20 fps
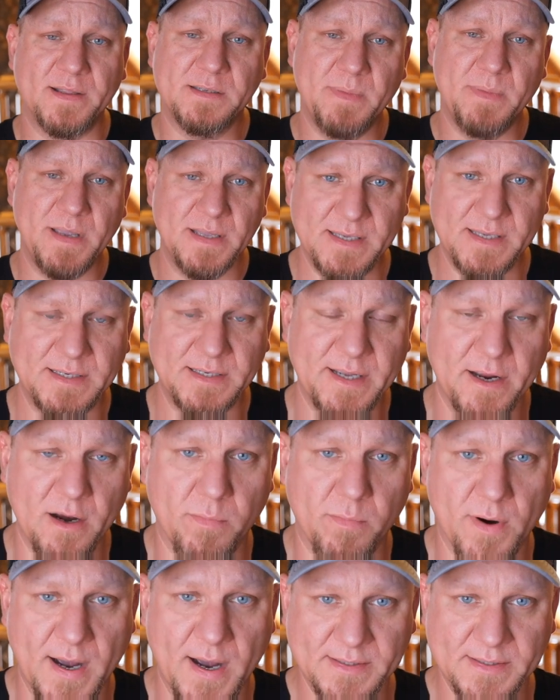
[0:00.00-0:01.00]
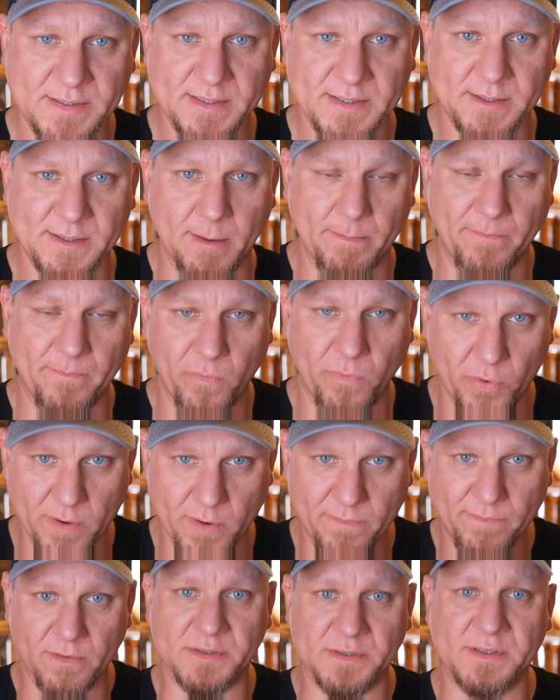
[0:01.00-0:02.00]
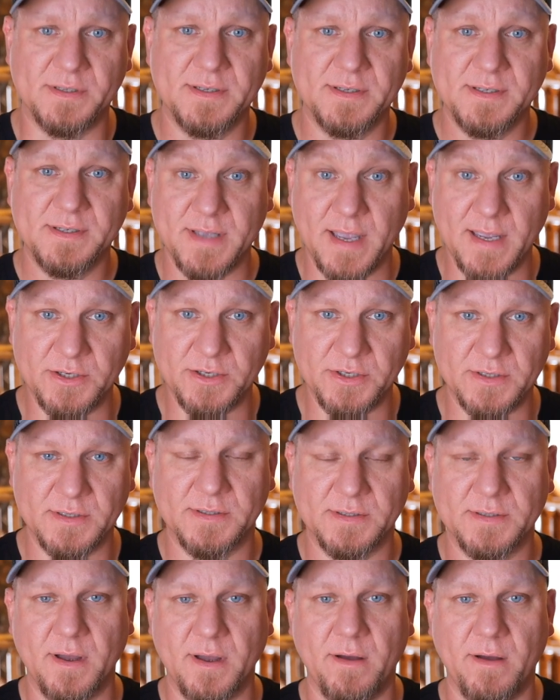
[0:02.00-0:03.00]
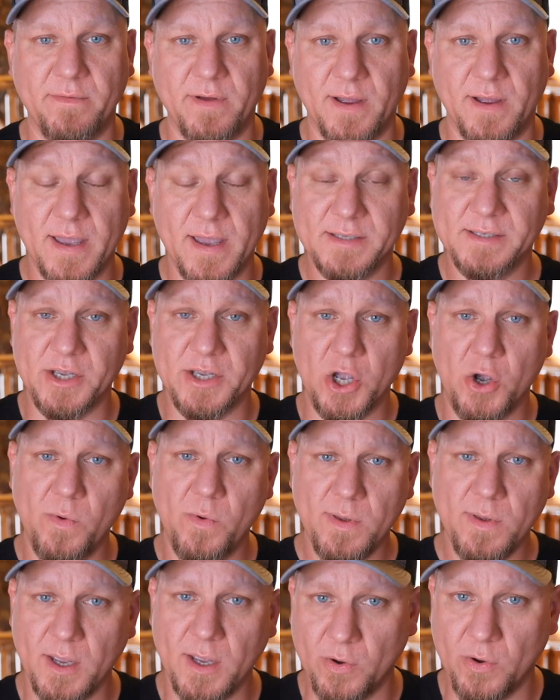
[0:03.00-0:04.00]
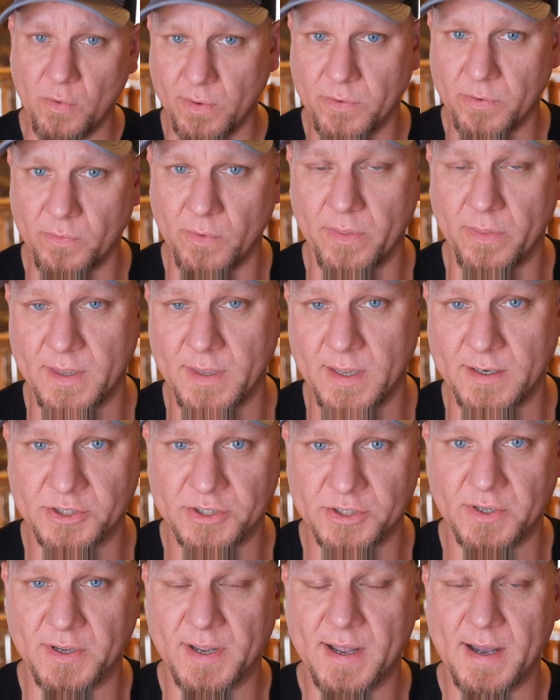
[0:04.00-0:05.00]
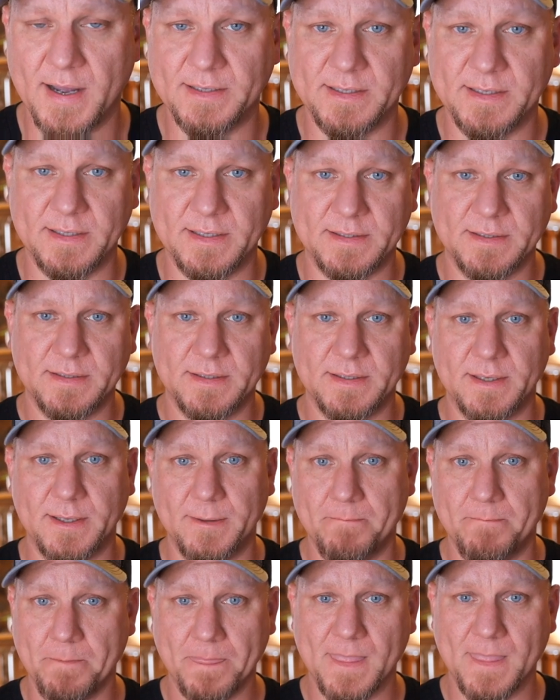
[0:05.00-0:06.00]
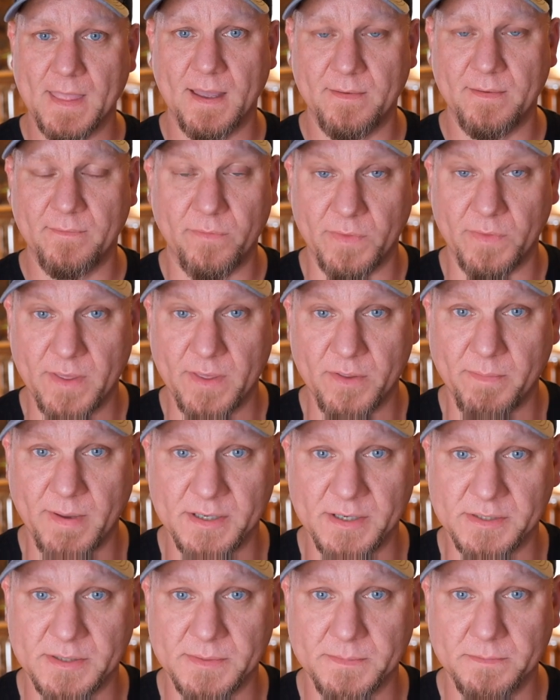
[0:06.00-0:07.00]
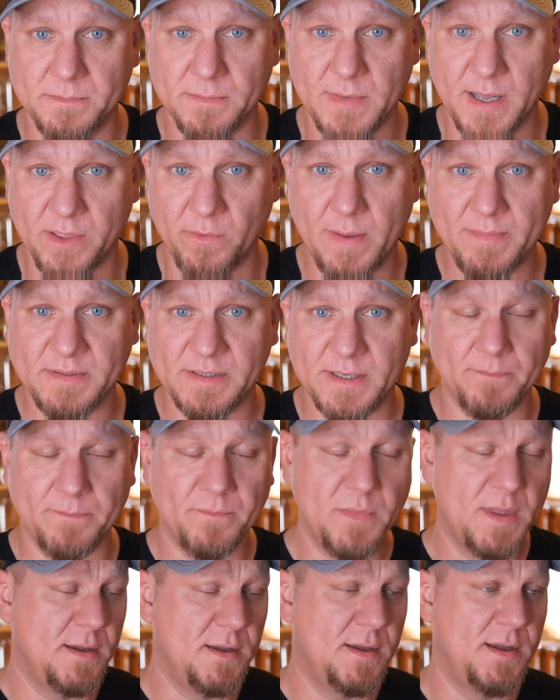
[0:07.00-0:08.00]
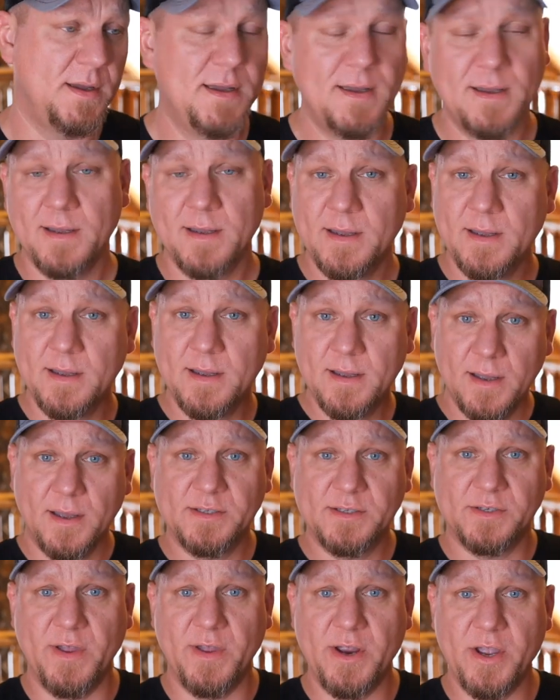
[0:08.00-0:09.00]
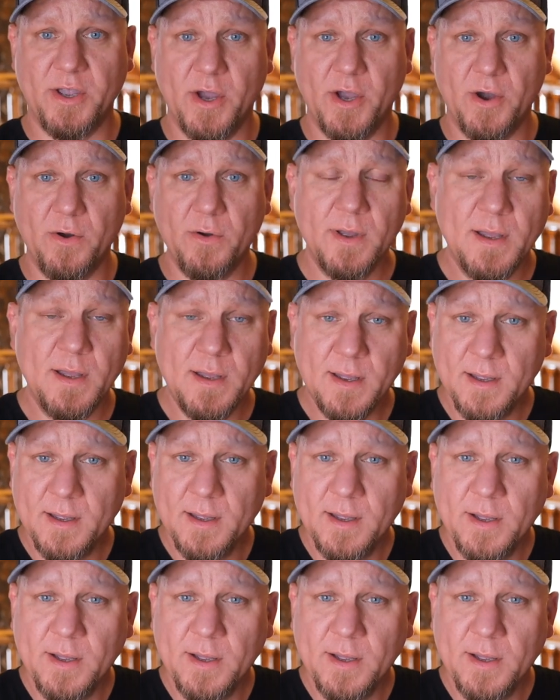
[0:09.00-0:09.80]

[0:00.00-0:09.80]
and it speeds the entire process up for your first stages of SEO and going through all the additional content for the other pages on the website. So there you go.